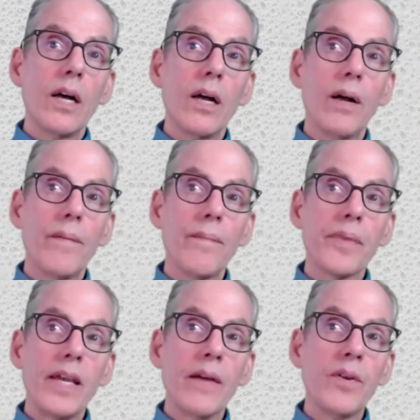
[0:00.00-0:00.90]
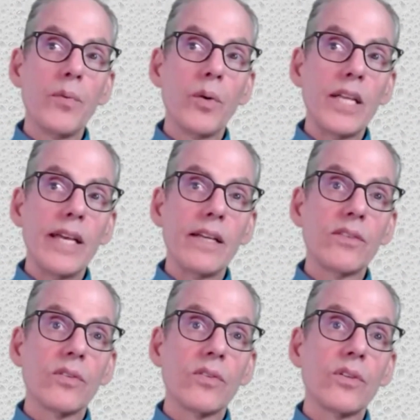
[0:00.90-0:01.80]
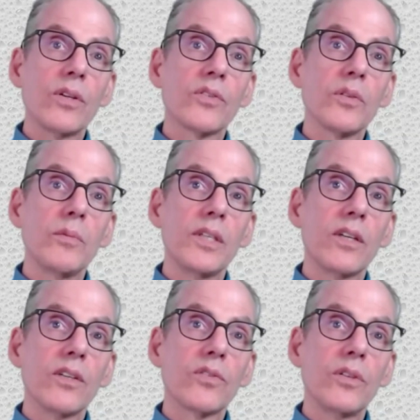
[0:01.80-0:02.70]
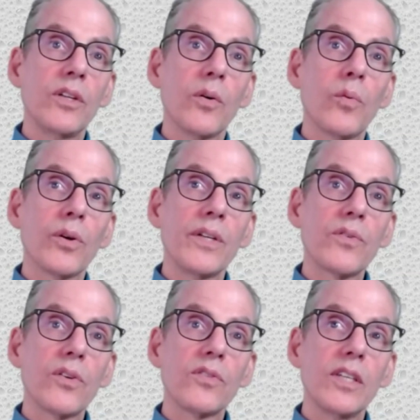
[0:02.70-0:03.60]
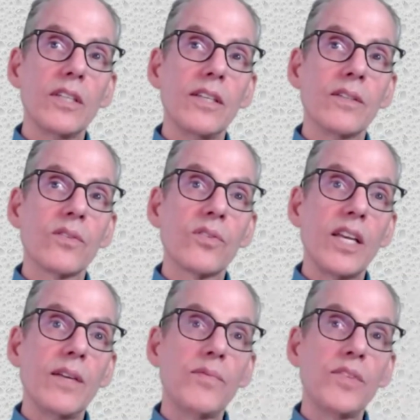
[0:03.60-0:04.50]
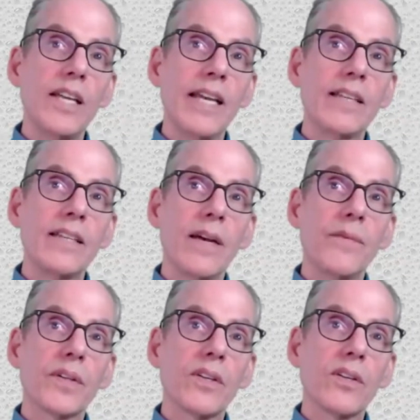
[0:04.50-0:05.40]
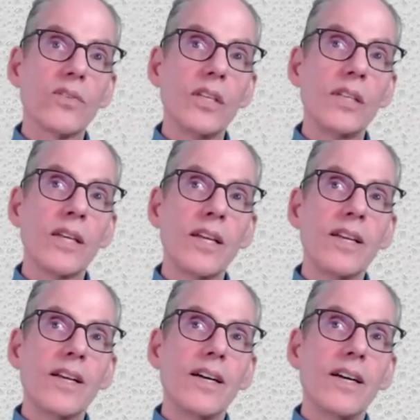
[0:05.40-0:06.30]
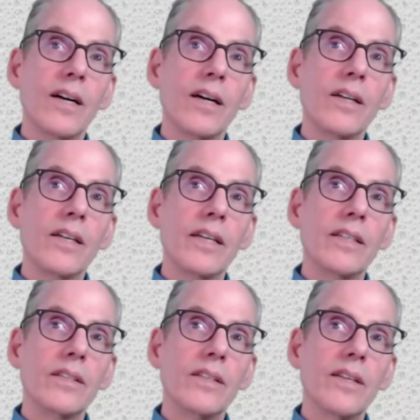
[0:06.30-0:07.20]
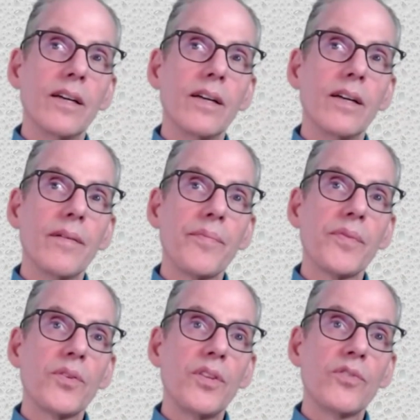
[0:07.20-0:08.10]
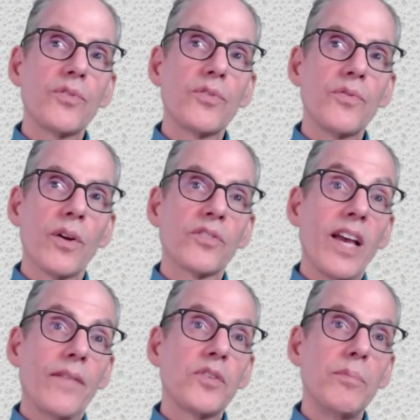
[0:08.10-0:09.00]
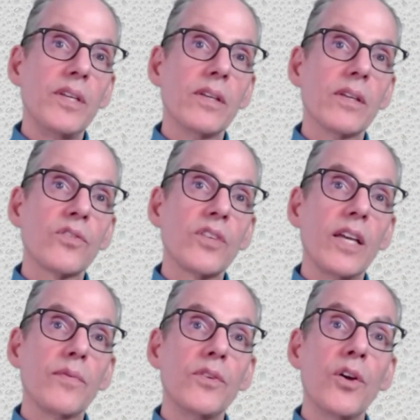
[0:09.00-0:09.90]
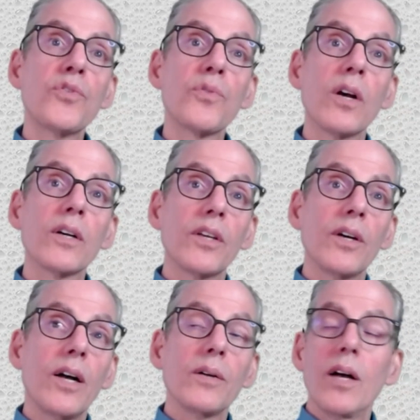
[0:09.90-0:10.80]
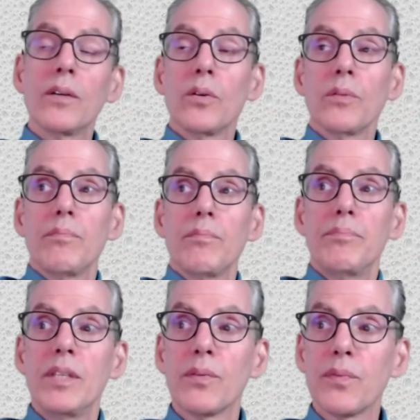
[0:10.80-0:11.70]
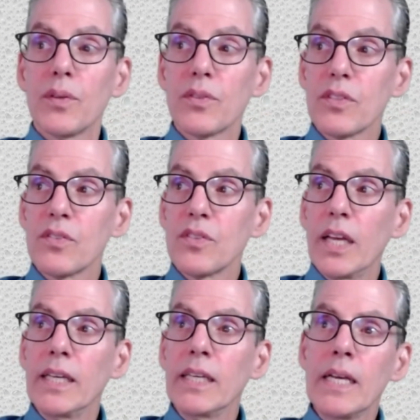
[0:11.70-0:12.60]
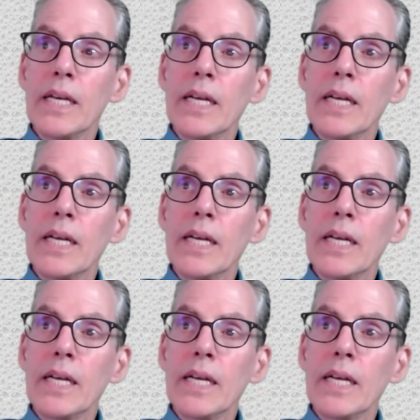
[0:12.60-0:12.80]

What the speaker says: uh, everyone takes it seriously because we're interested in safety and efficacy, and these drugs have to be safe. No drug, though, I will be the first to say,